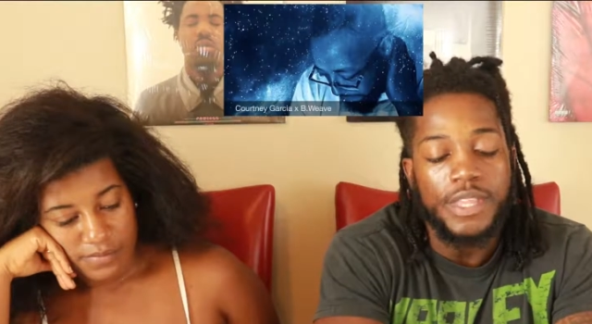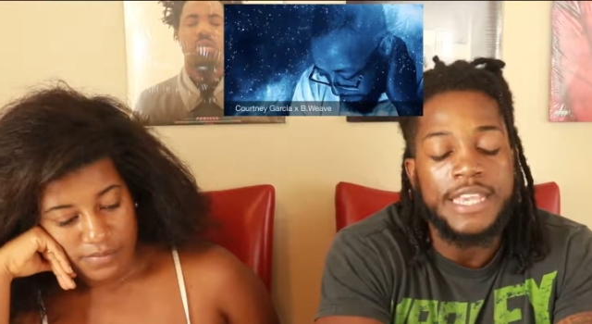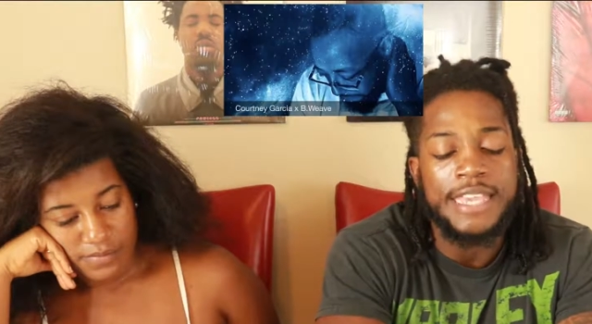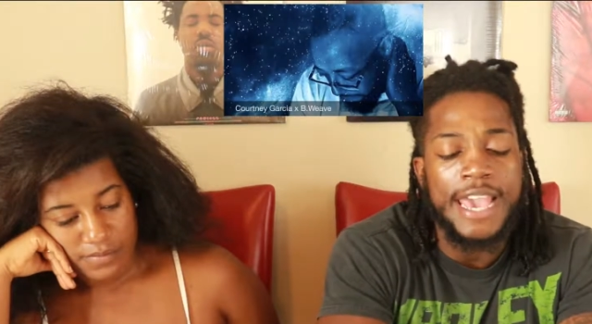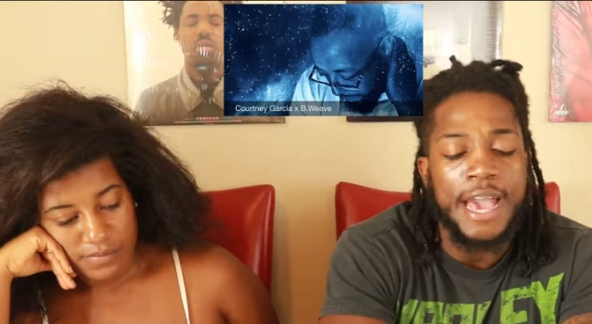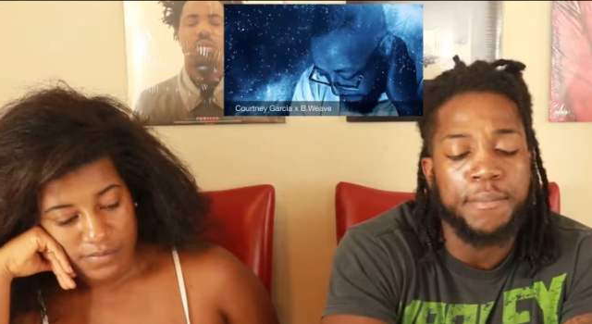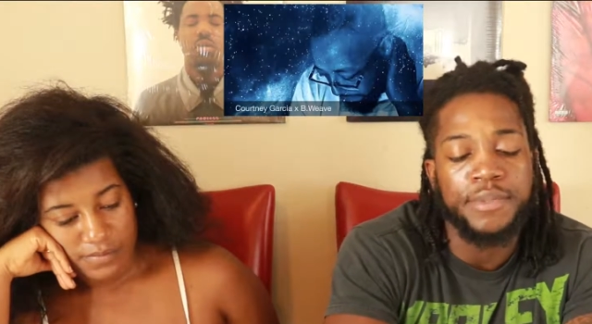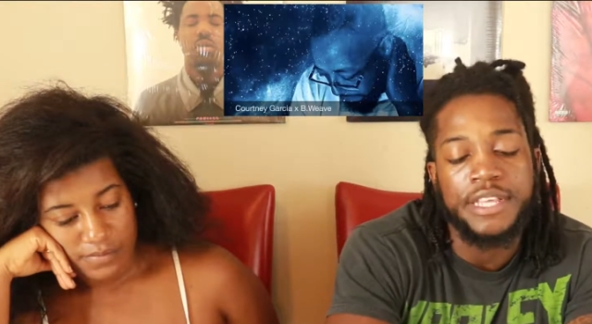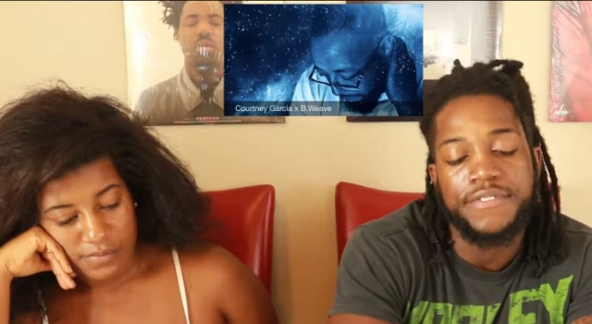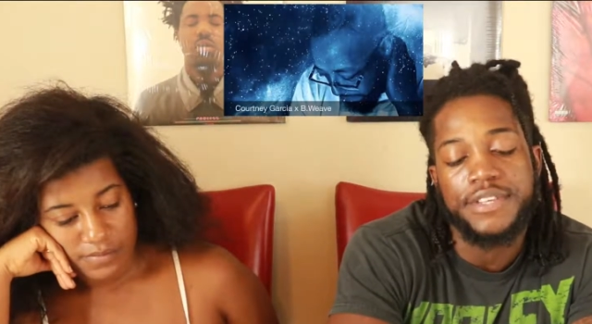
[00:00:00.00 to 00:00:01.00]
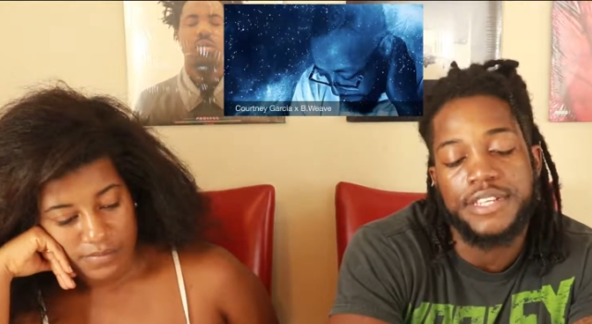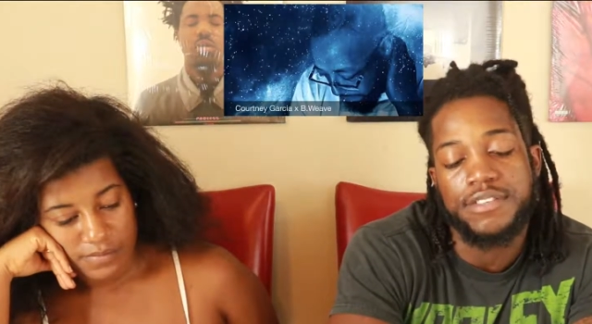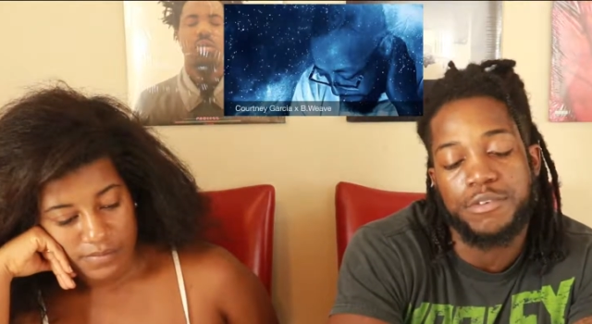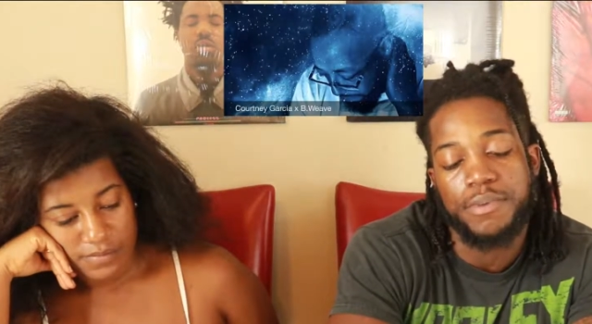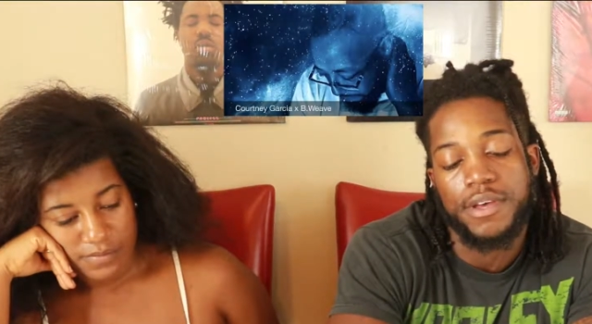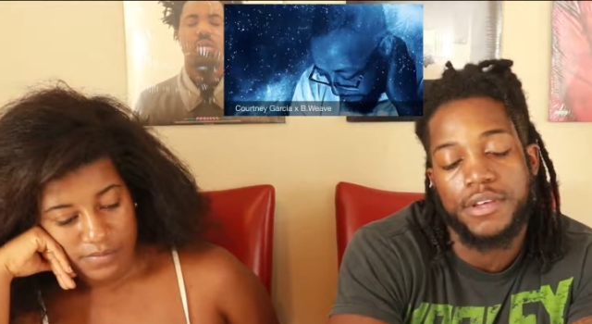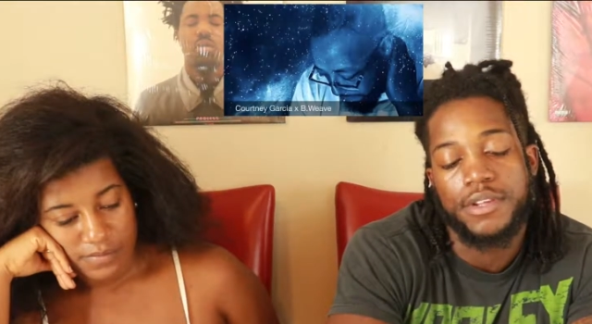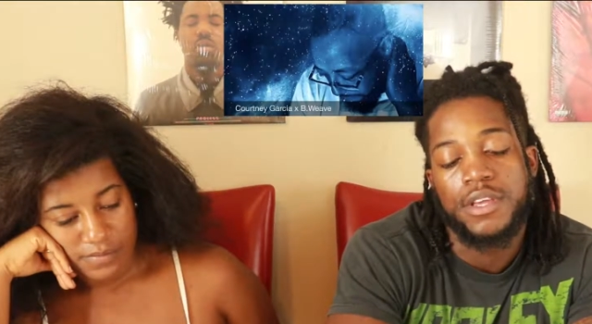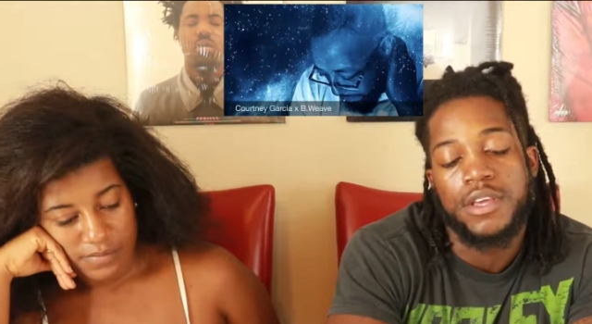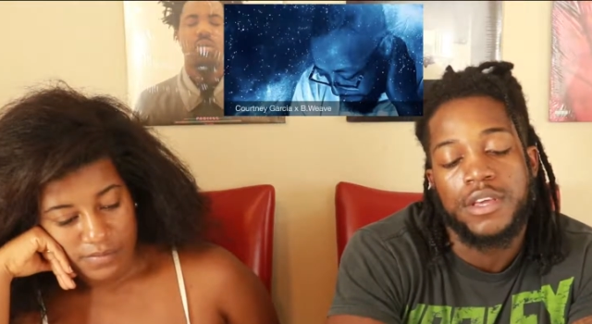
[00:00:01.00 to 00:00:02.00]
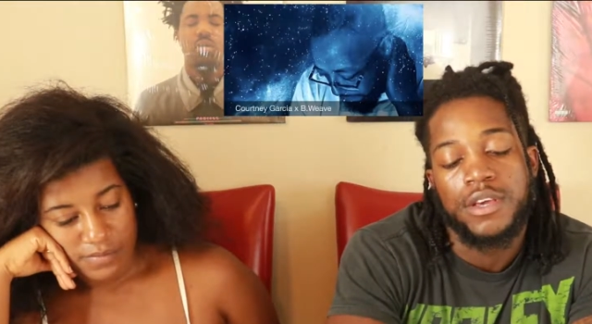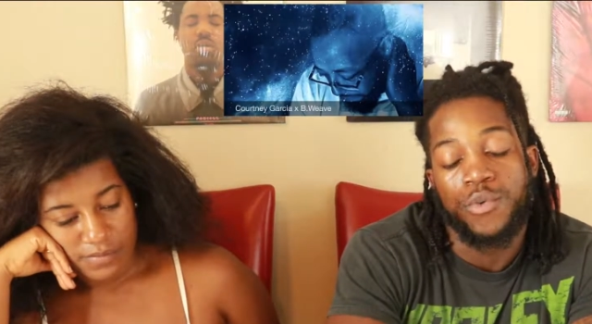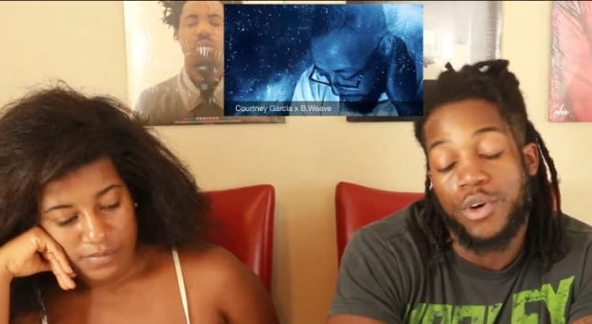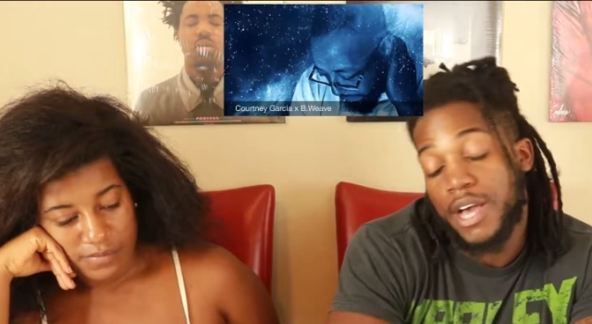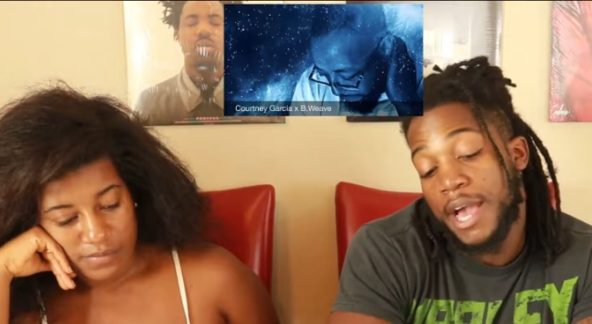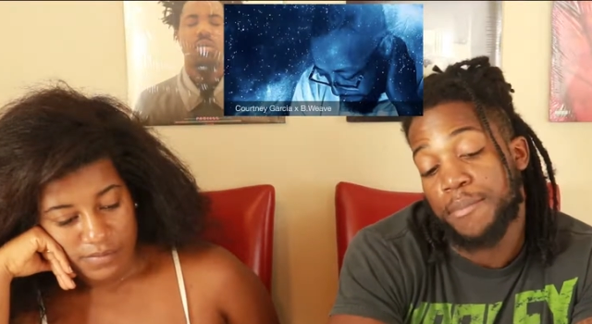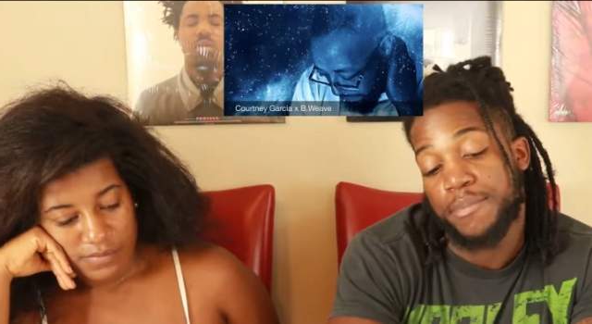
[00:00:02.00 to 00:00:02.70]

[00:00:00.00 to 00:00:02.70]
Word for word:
Speaker 1: And yeah, I believe it is about, well, I